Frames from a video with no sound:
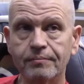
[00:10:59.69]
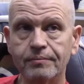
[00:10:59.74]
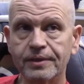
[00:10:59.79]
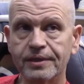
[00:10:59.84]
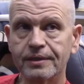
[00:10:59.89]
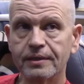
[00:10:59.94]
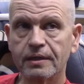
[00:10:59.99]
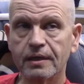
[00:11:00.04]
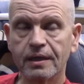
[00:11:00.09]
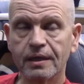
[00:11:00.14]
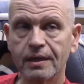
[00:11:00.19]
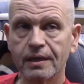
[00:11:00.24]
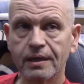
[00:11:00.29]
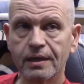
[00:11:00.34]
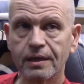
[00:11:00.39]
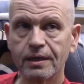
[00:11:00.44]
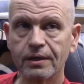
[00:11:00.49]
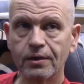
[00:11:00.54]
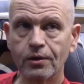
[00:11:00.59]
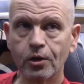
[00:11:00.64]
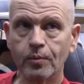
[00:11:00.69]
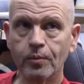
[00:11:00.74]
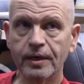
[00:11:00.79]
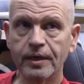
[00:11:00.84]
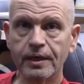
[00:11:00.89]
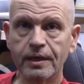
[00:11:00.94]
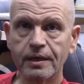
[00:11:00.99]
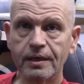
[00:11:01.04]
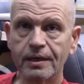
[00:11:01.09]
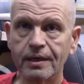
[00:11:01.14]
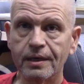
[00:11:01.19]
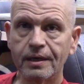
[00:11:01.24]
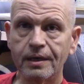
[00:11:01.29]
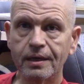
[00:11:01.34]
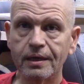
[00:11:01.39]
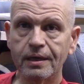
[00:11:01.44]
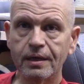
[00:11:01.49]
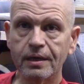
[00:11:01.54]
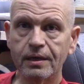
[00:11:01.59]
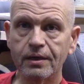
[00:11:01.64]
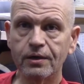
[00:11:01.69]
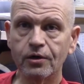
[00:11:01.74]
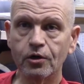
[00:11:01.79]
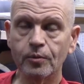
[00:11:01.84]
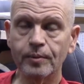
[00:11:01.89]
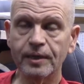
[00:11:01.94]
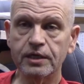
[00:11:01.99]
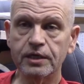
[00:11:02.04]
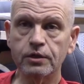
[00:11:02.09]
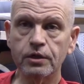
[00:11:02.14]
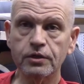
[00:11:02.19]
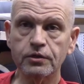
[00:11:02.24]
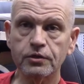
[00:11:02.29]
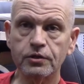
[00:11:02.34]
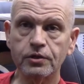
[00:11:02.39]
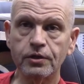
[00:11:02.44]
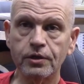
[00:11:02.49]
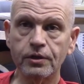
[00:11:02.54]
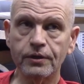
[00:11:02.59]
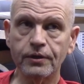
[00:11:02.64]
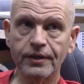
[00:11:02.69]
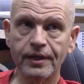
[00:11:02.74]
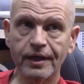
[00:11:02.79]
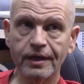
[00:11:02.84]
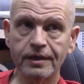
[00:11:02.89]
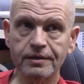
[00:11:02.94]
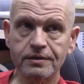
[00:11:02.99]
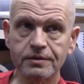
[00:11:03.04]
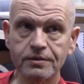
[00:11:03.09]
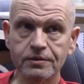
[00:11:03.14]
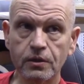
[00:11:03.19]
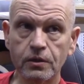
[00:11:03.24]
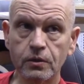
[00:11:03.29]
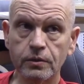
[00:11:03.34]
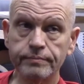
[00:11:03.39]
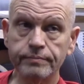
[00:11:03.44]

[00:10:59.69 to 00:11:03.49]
But nobody uh, nobody took the hook on that. So